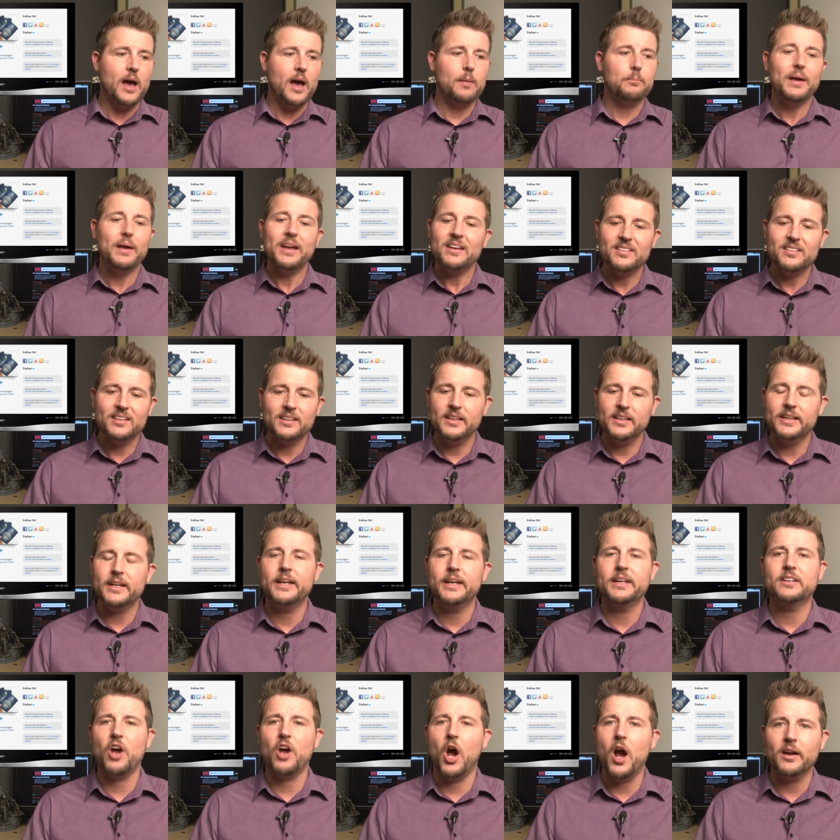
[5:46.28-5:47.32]
Basically,
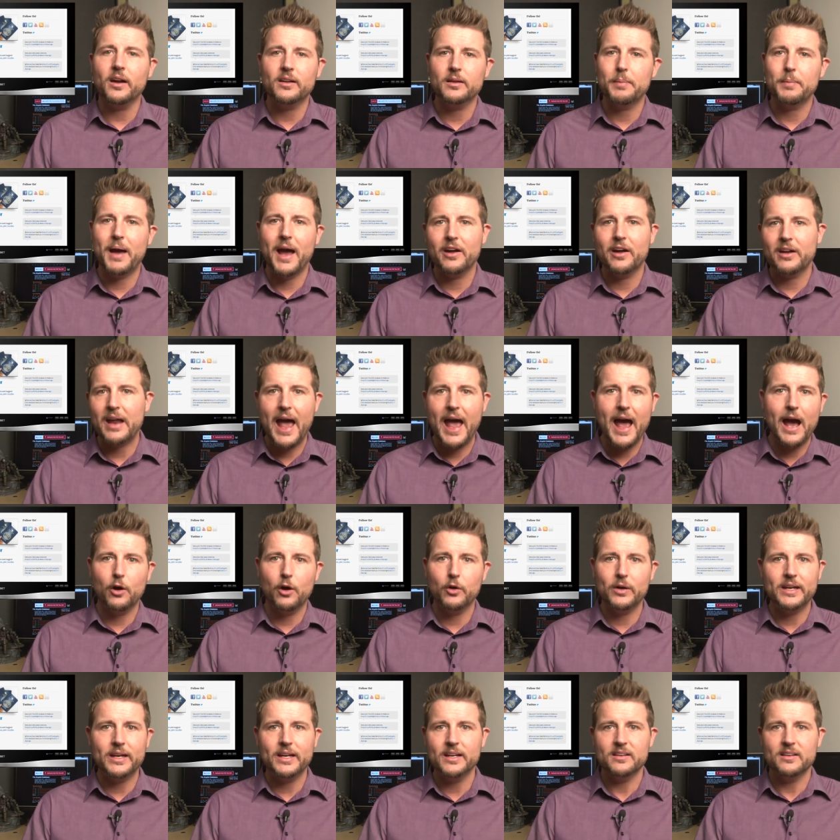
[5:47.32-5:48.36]
he talked about how
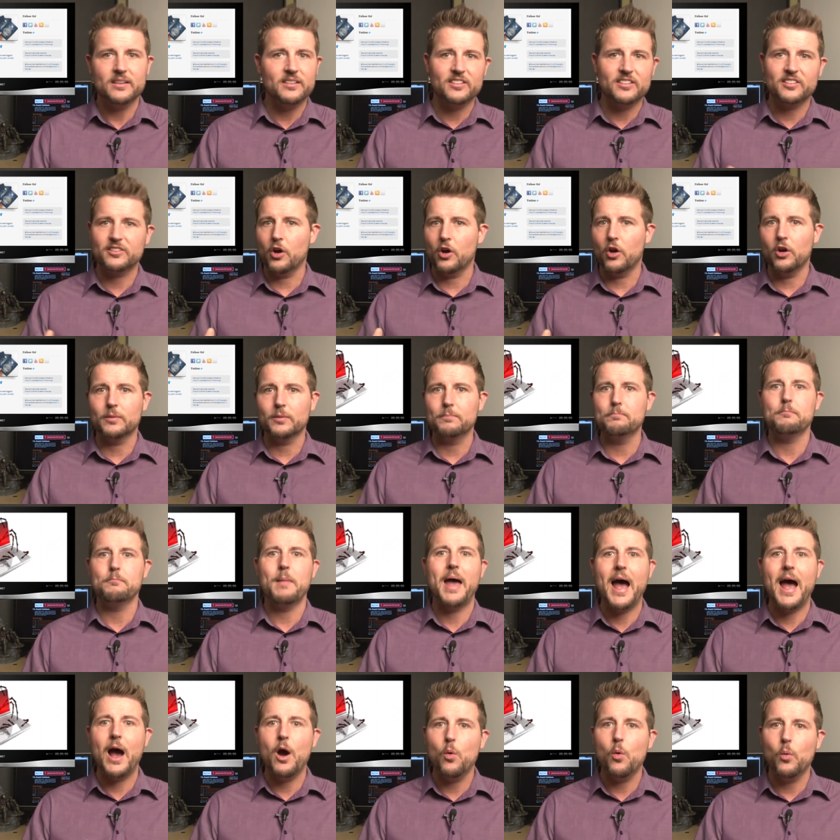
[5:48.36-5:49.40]
he had installed
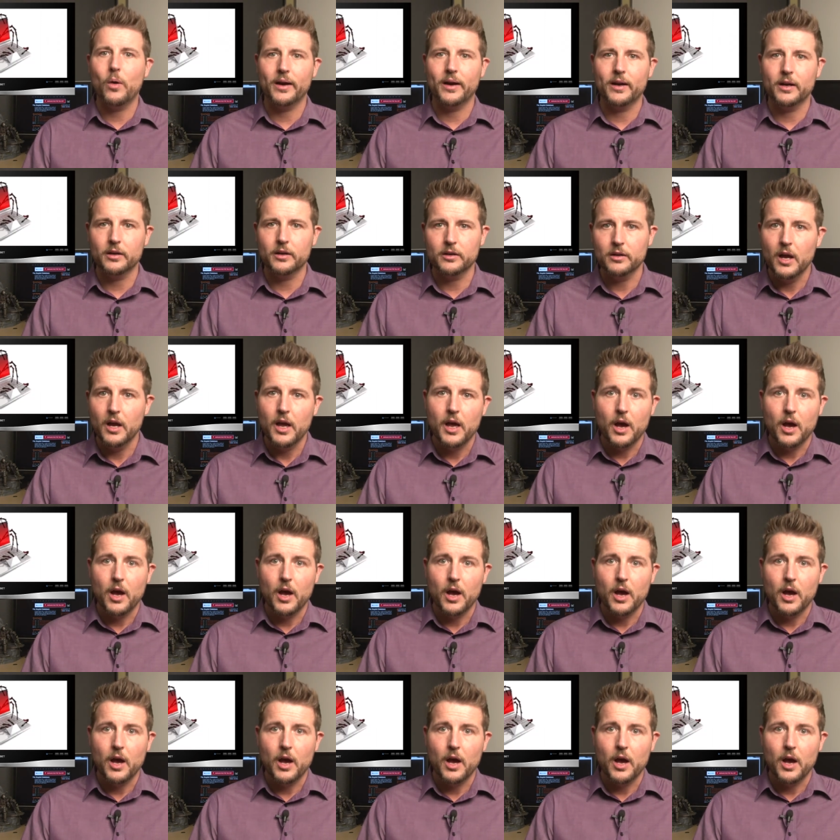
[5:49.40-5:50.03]
malware